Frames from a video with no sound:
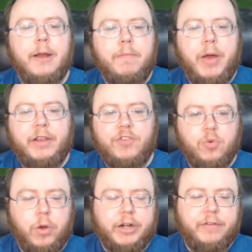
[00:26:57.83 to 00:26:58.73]
But if you
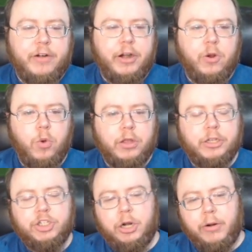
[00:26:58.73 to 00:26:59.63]
wanted to very quickly
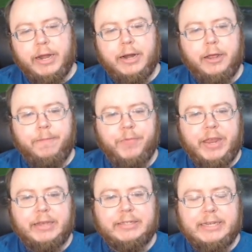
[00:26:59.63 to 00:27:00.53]
generate an
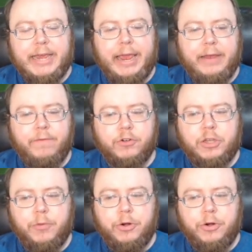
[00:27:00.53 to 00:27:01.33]
SDK for someone